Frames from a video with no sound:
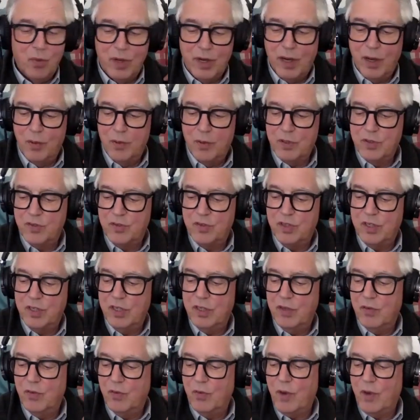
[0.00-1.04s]
when I was
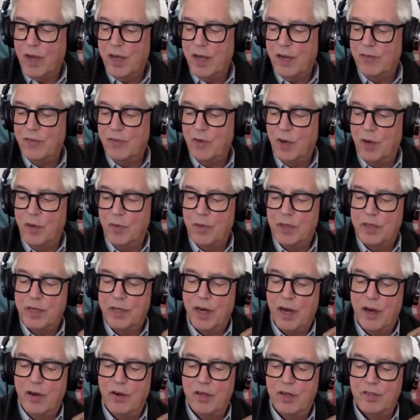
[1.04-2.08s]
C- right after I
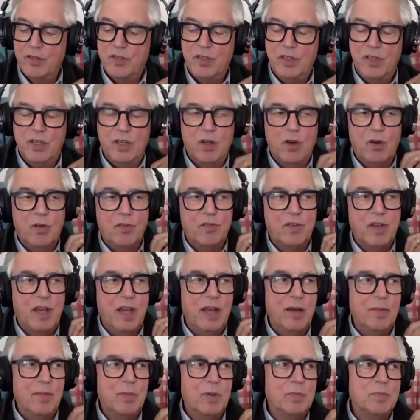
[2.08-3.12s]
retired as CEO of
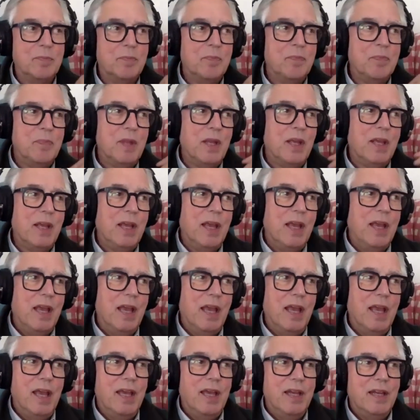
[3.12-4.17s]
Campbell
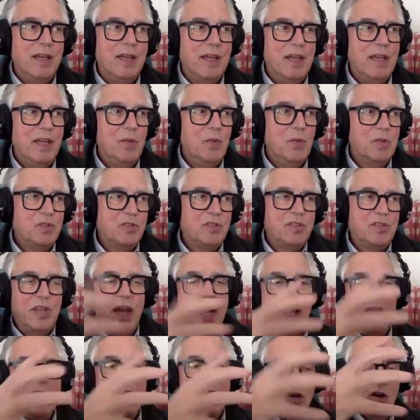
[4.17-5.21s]
and he was
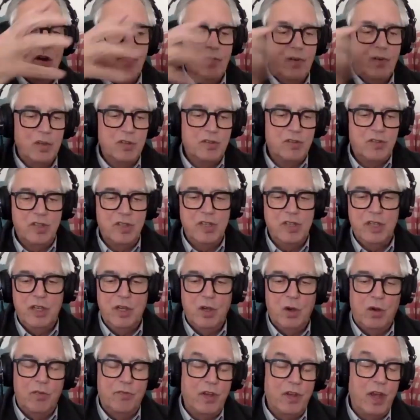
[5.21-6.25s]
taking over as
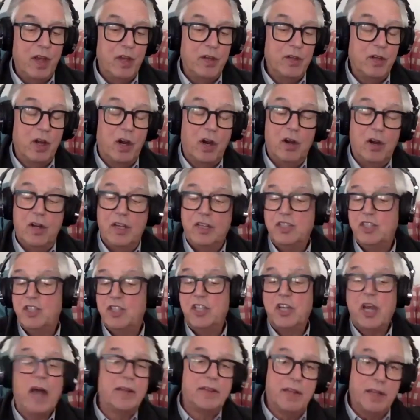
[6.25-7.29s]
CEO of Vanguard and
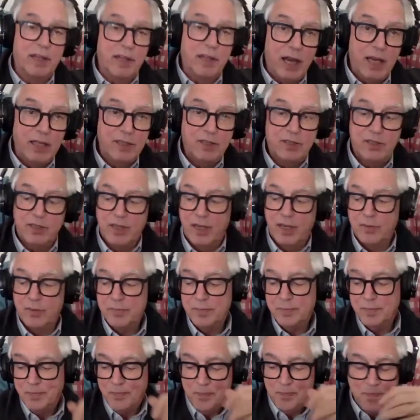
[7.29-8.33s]
shot the lights out.
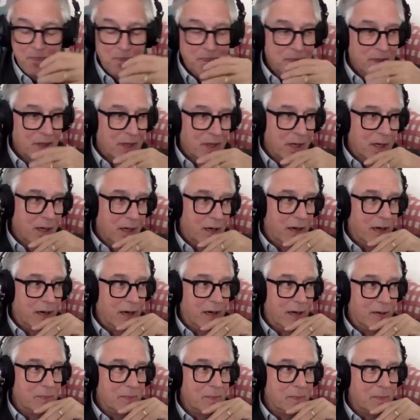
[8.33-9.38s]

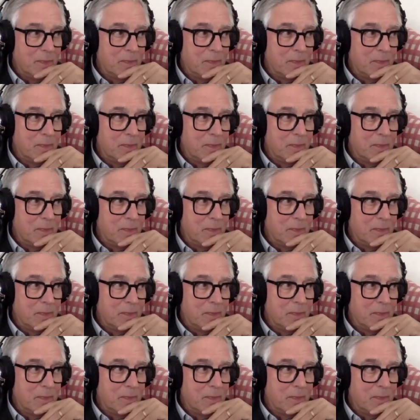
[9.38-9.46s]
Uh,